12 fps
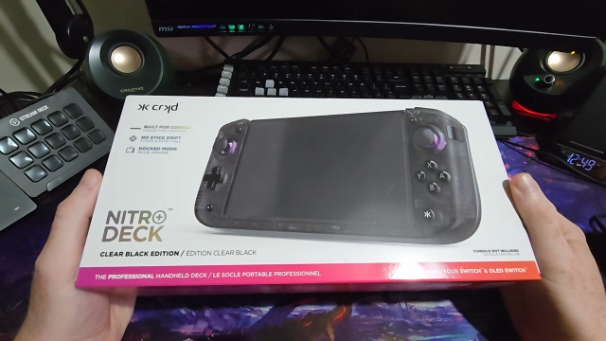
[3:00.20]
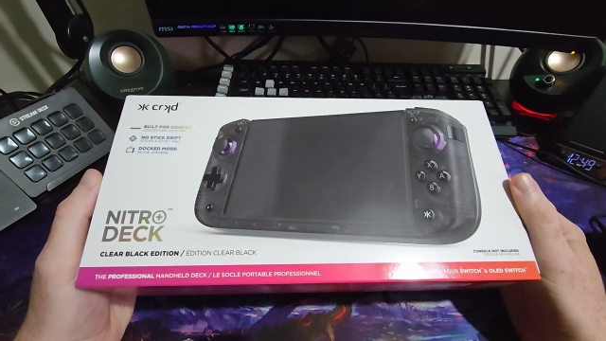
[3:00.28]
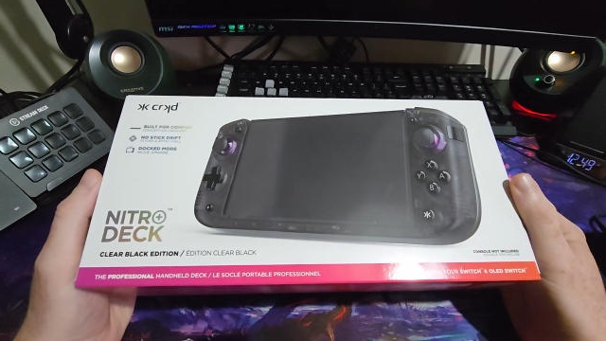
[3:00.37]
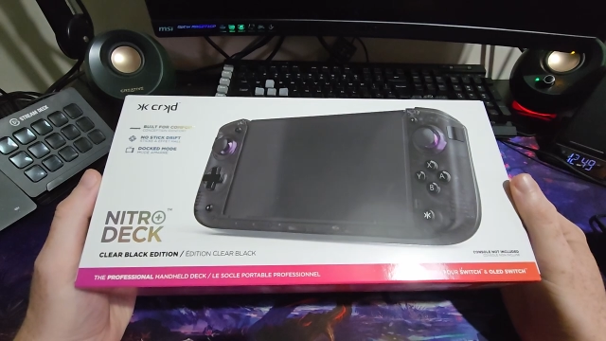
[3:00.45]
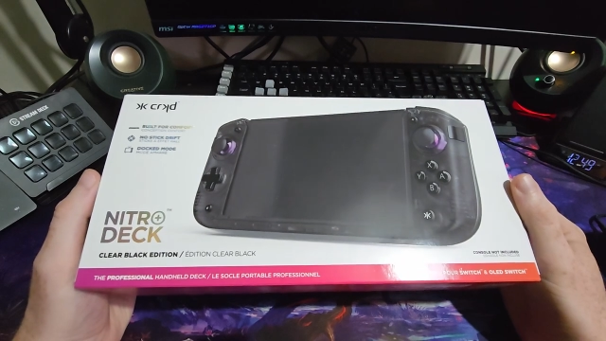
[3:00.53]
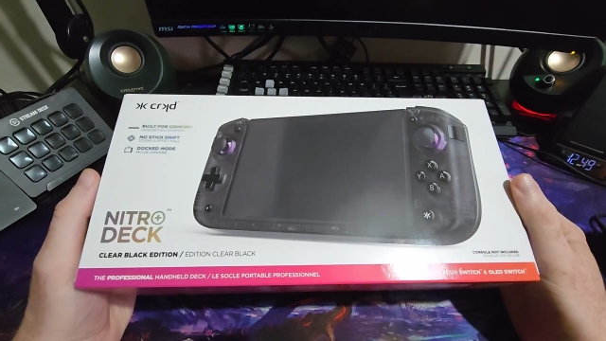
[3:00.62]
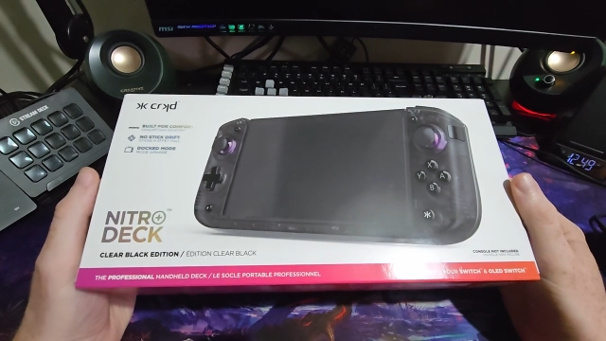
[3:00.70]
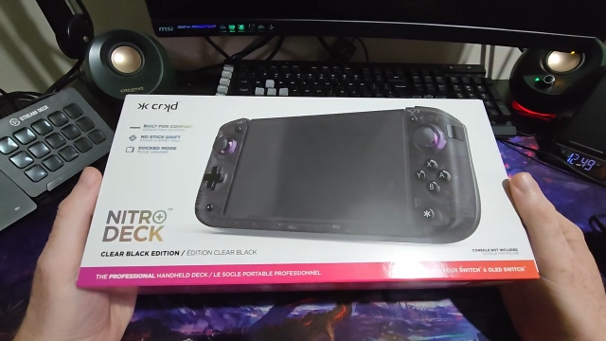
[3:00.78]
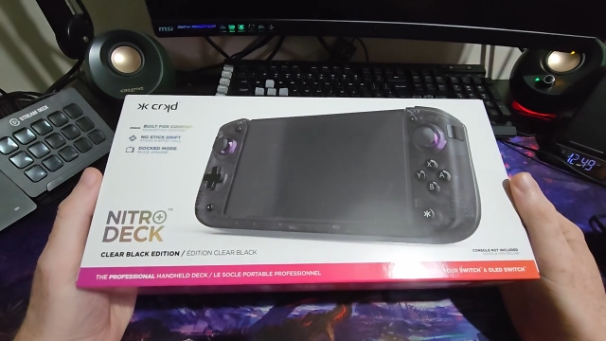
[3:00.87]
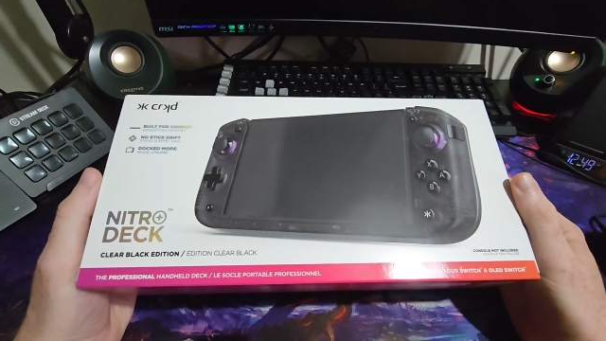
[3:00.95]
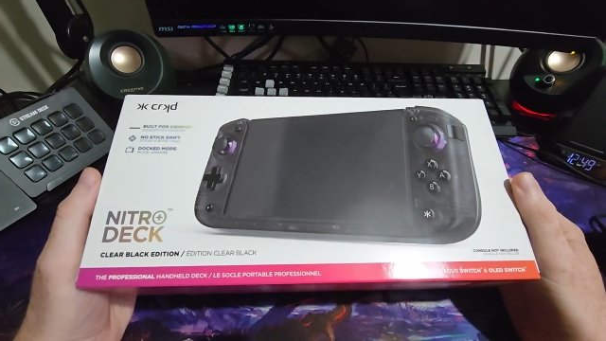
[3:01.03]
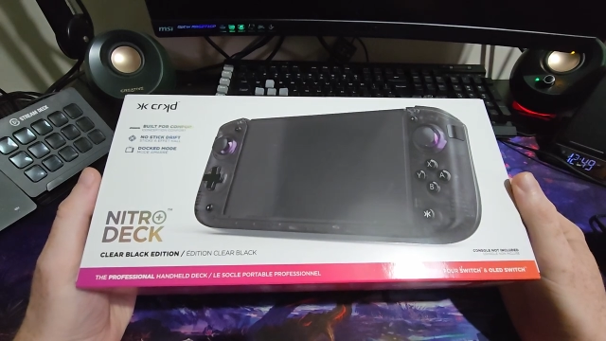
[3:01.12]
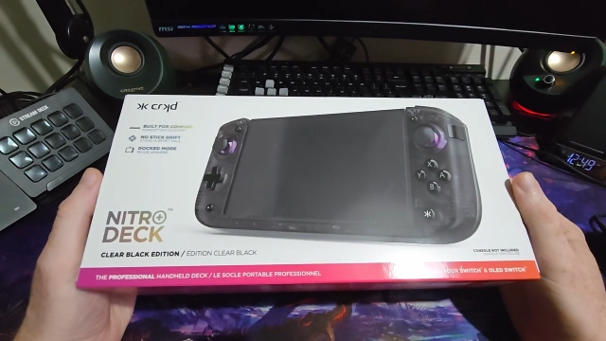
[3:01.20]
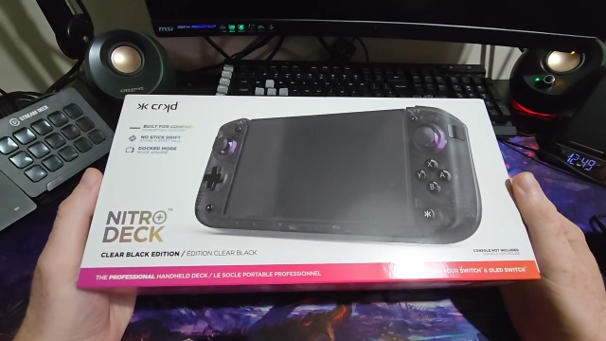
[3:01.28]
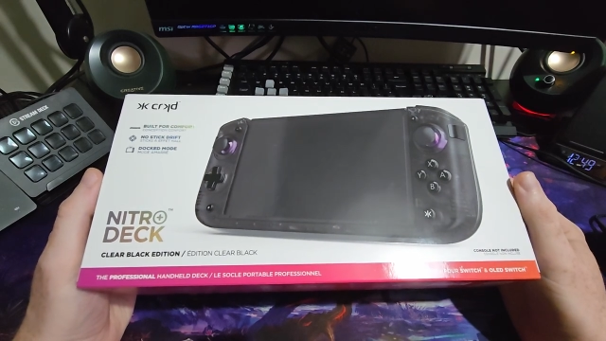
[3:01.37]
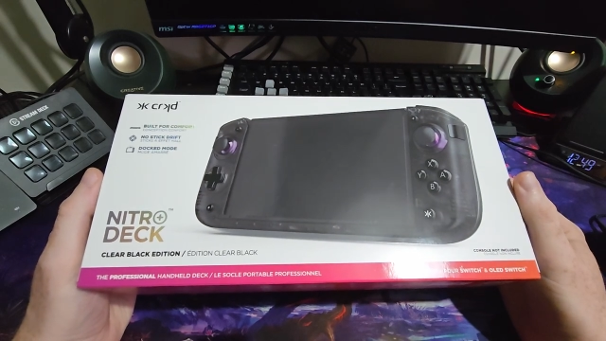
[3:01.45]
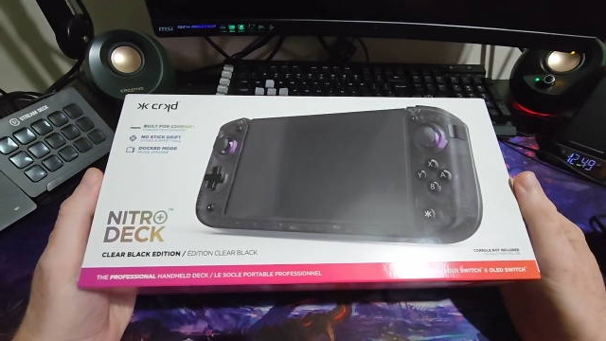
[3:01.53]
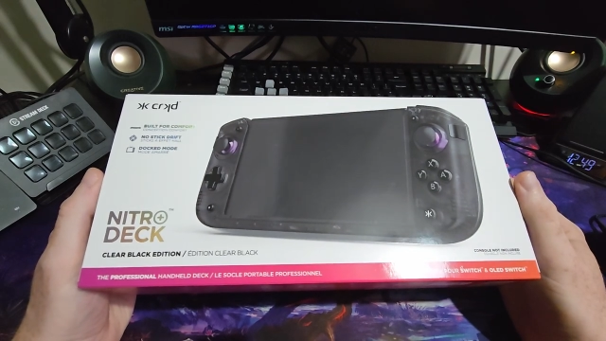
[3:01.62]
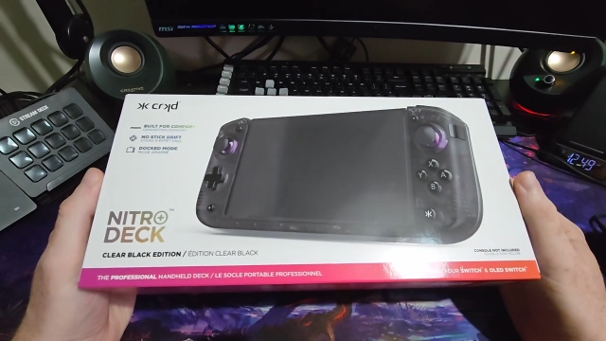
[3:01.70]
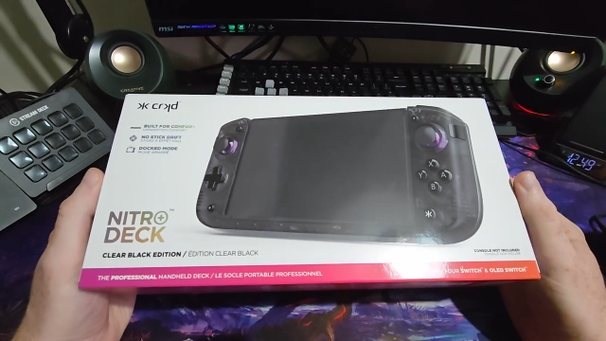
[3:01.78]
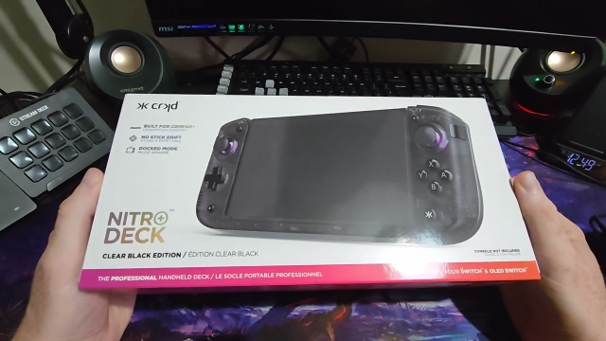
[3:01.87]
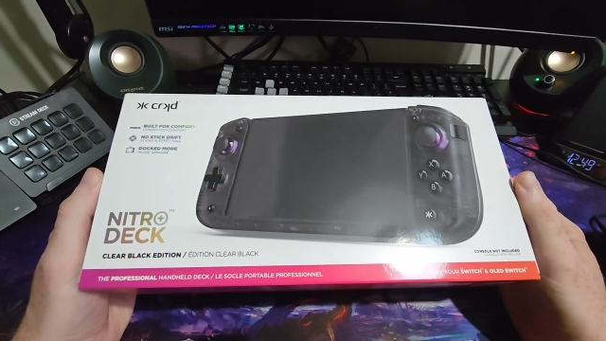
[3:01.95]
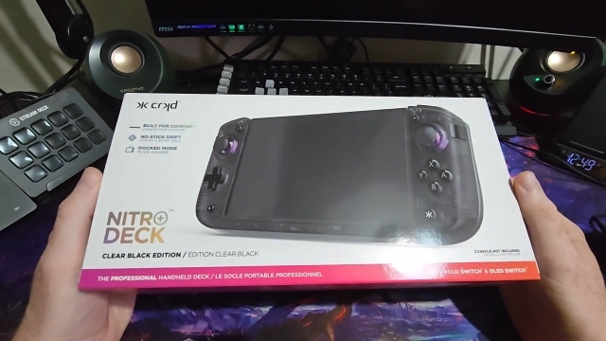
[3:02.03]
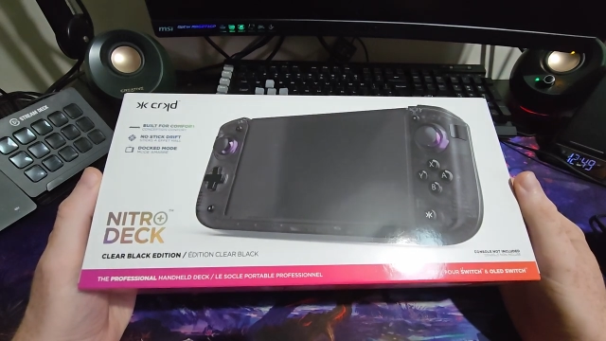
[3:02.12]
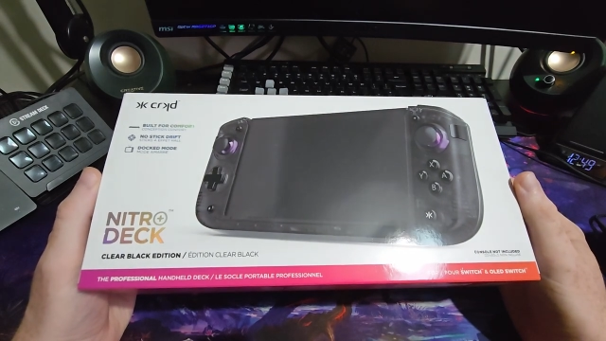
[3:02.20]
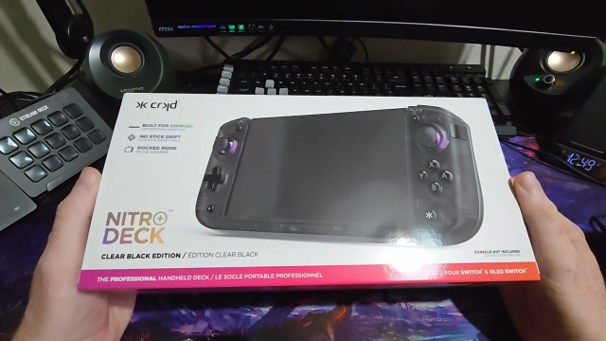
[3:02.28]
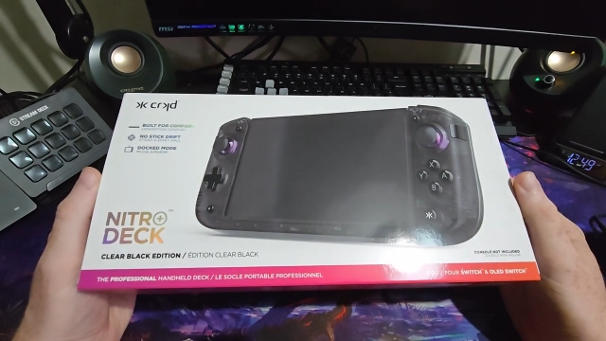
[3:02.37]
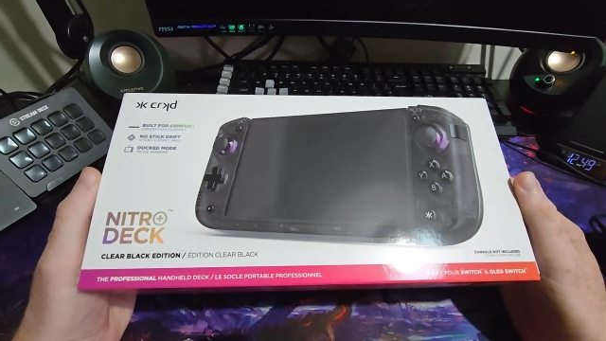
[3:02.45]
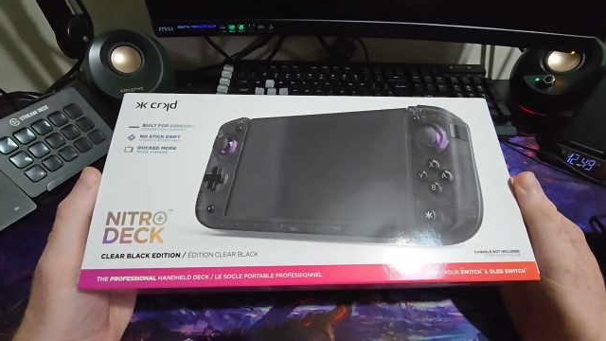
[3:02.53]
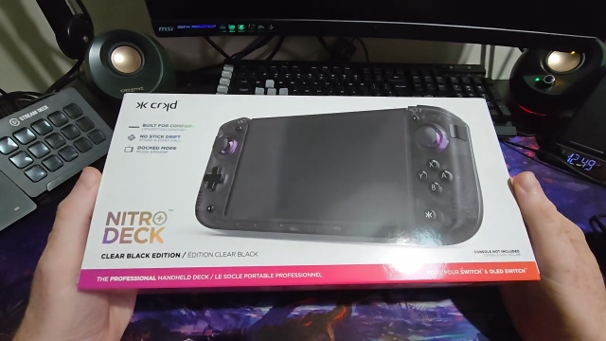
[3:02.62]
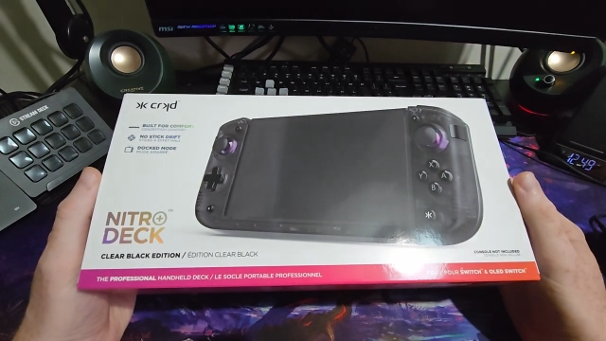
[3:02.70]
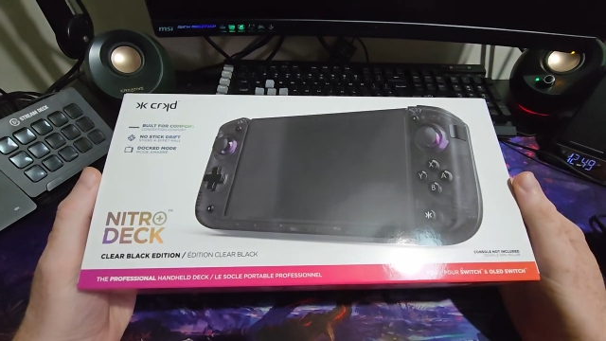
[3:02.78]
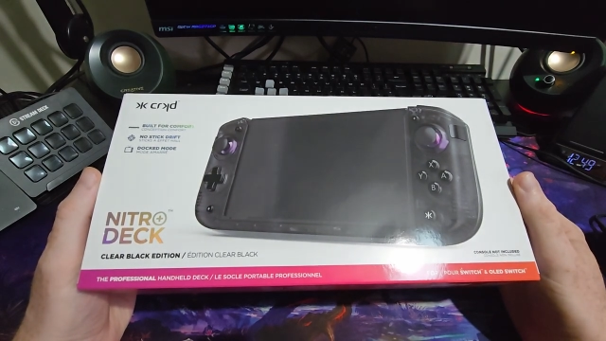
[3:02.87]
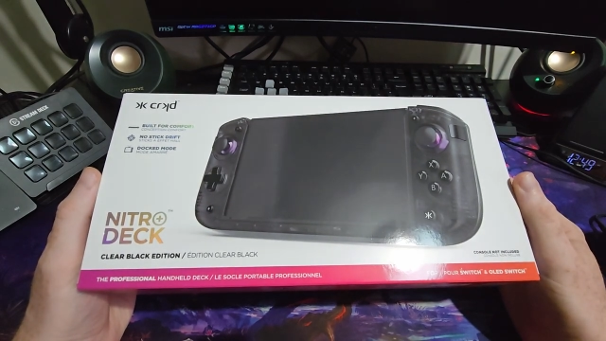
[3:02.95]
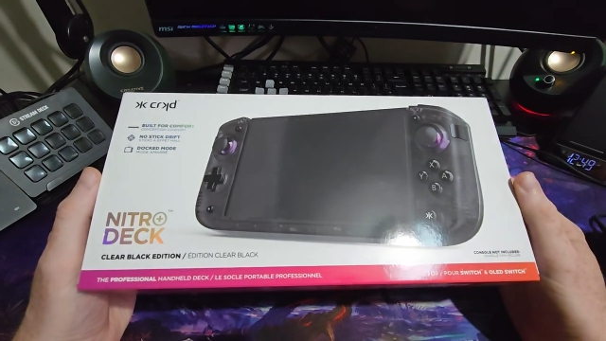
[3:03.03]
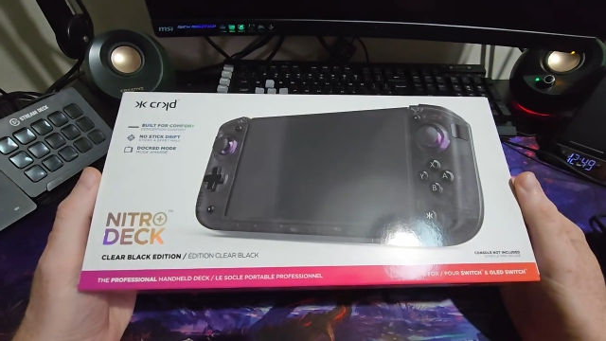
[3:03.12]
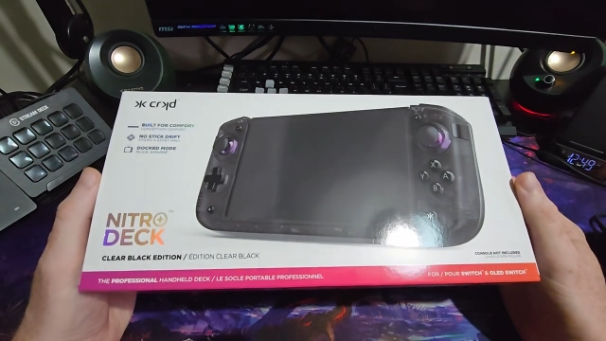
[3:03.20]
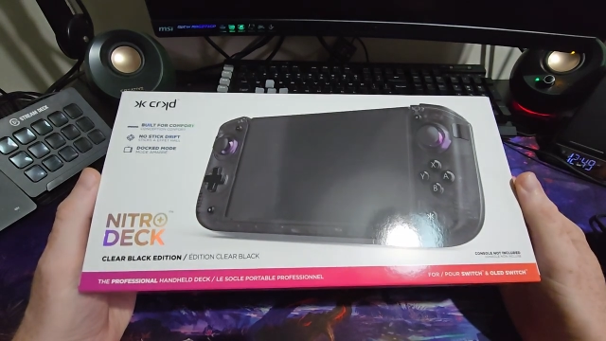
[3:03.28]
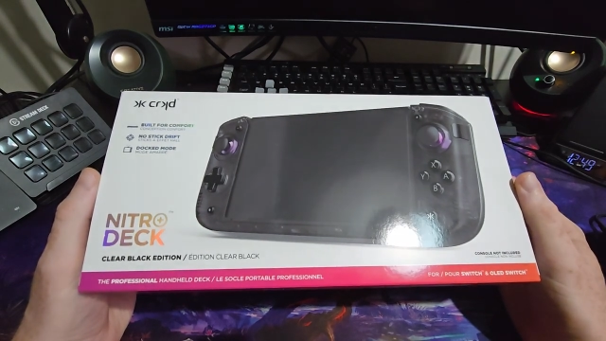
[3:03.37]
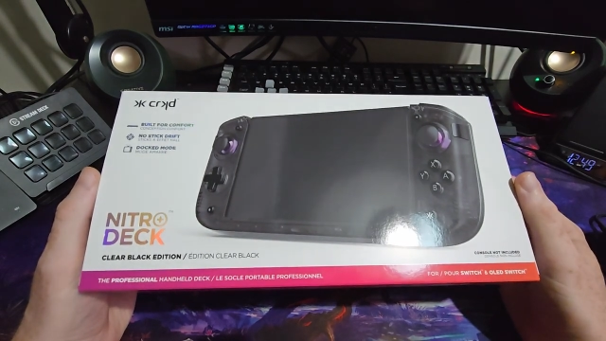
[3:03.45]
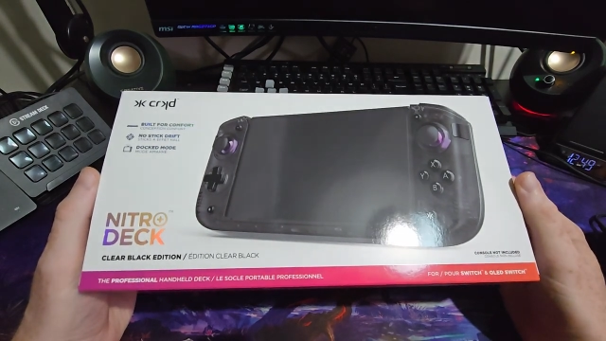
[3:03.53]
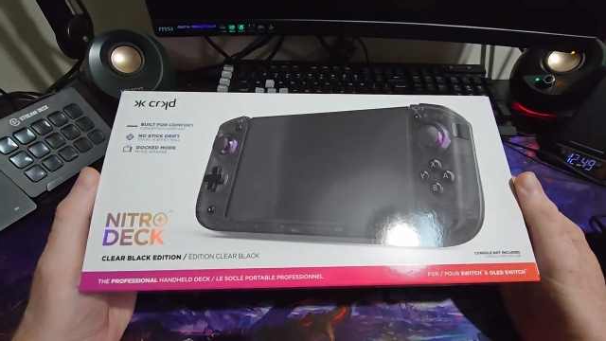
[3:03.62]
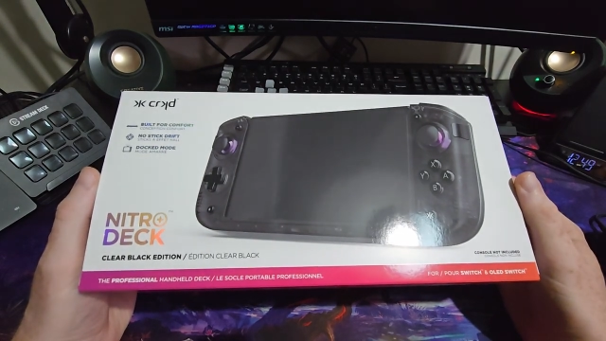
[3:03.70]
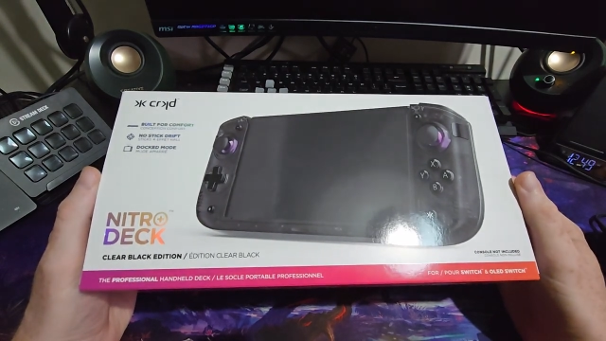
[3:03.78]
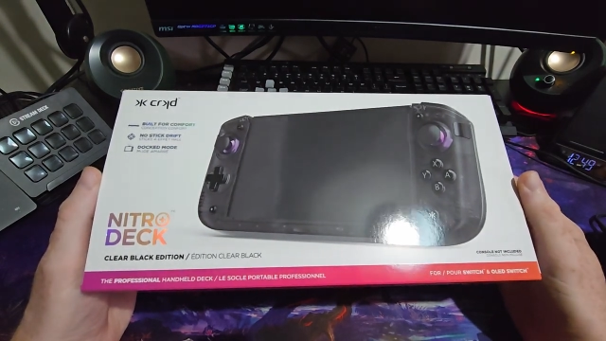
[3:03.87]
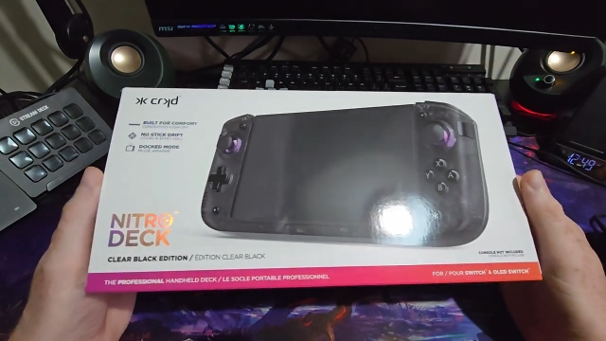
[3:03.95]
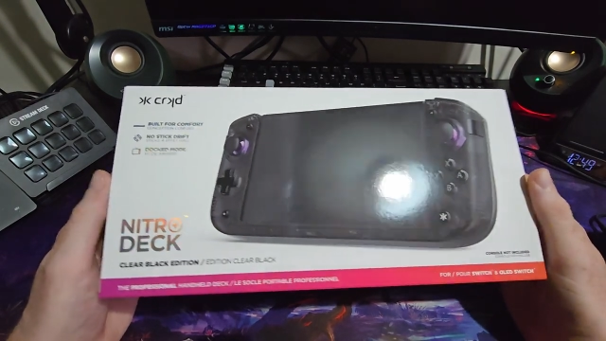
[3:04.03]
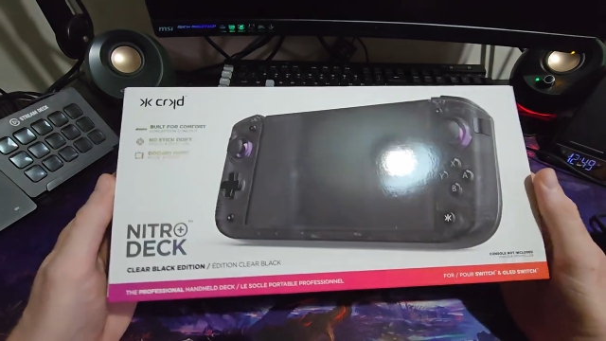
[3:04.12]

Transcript: (no speaker visible)